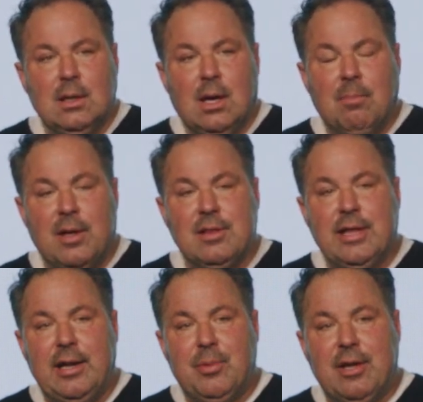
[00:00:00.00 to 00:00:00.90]
a month
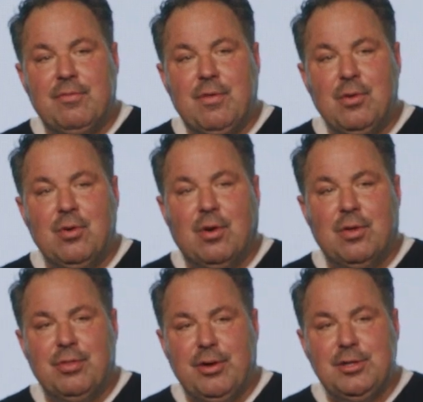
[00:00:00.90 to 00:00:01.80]
later, we got a phone call
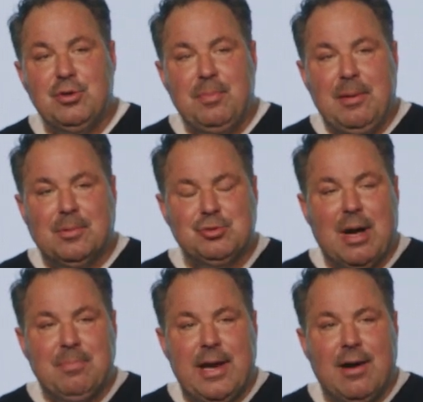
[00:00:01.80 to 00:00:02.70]
32 people
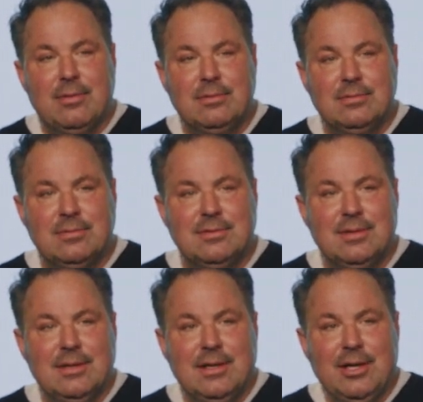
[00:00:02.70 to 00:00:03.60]
dropped out.
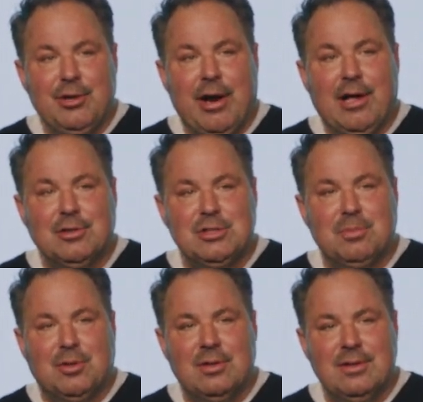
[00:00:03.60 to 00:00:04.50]
You're
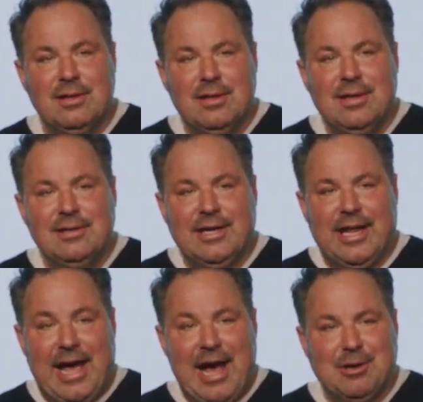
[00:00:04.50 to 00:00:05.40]
eligible to get a
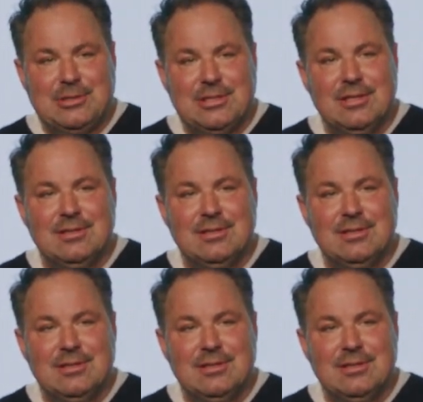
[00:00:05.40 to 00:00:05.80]
house.